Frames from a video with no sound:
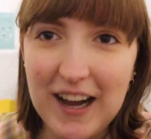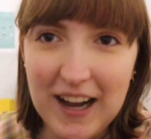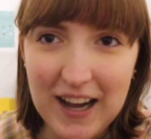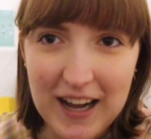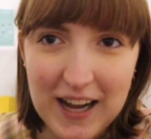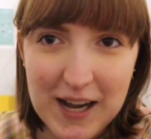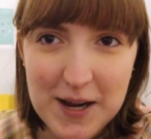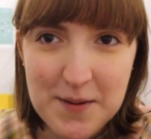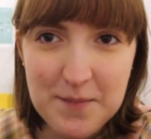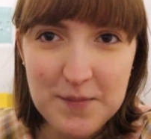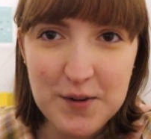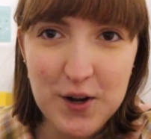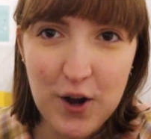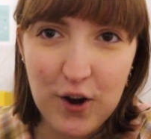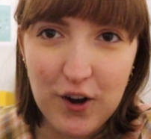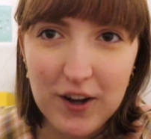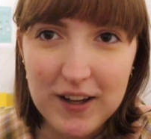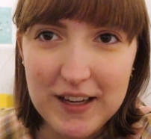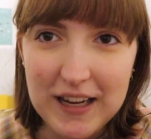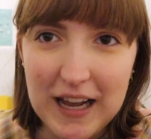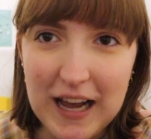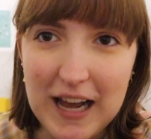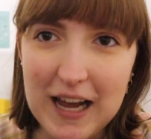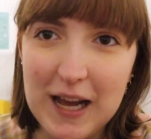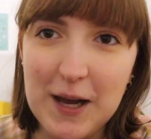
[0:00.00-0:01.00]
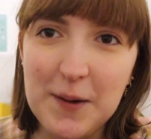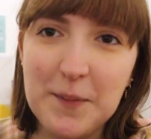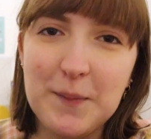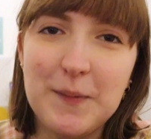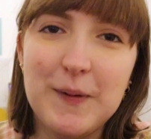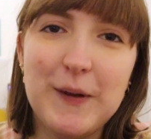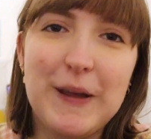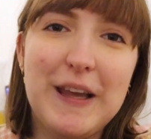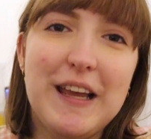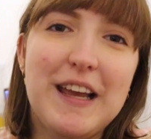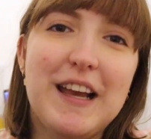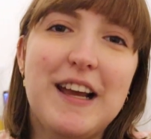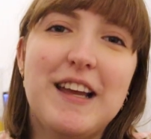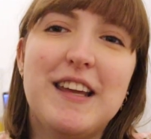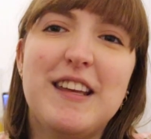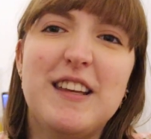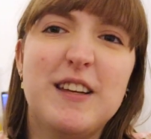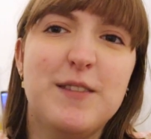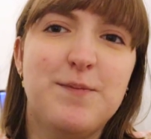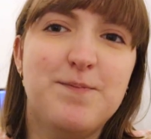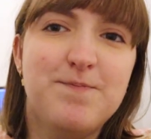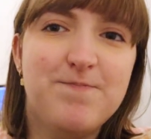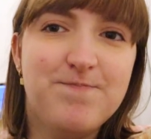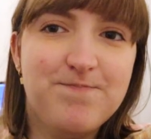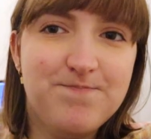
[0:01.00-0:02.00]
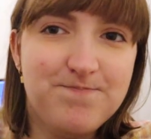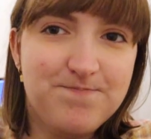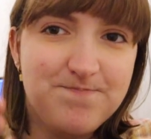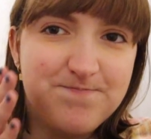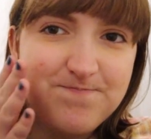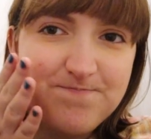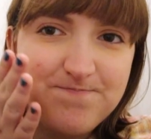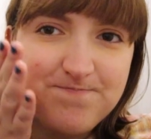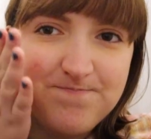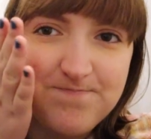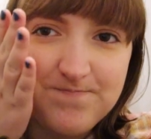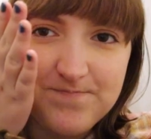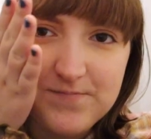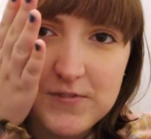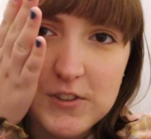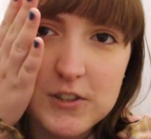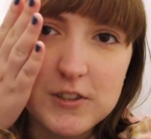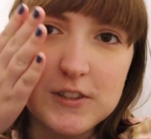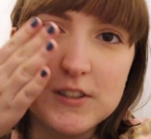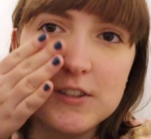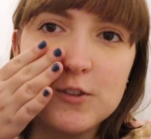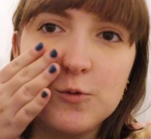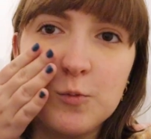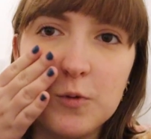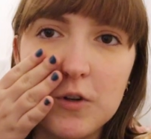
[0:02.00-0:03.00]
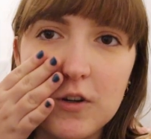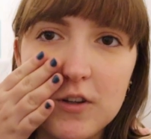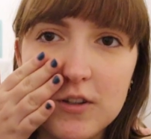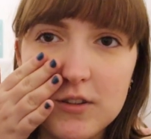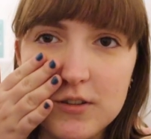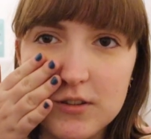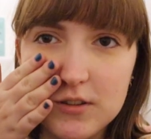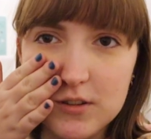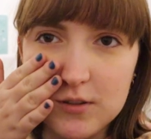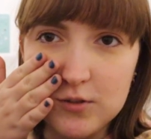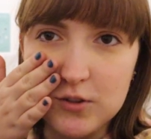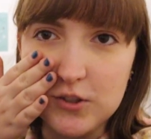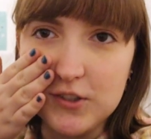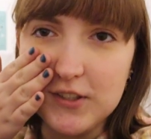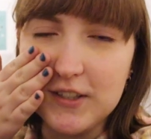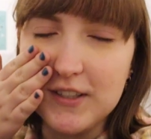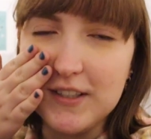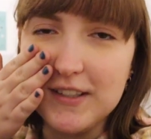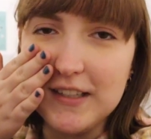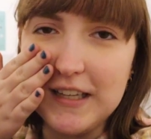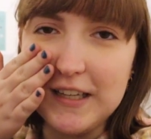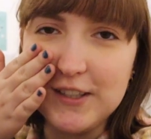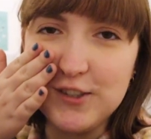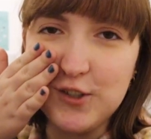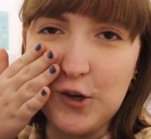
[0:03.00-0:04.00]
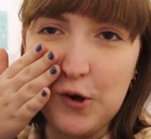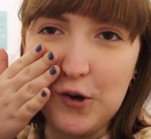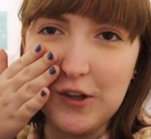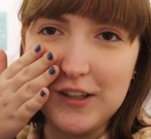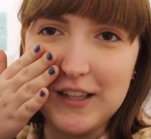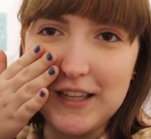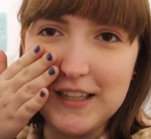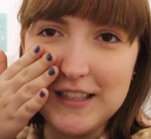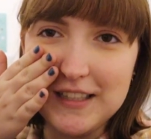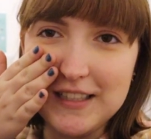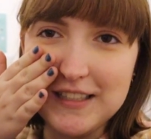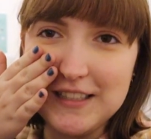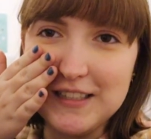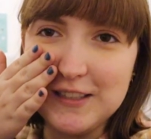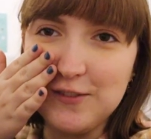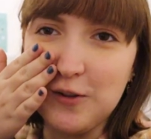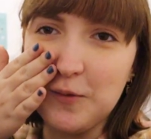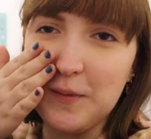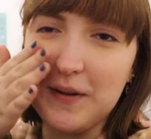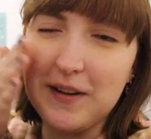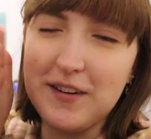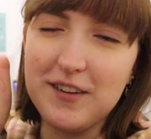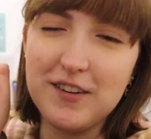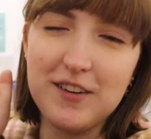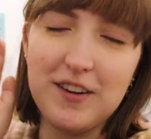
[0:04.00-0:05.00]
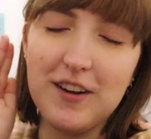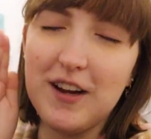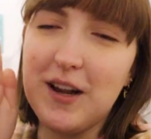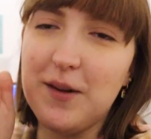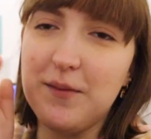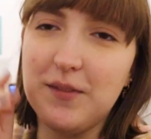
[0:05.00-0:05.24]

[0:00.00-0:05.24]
I'm not happy. I hate fucking spots. I'm just gonna like talk like this from here on out.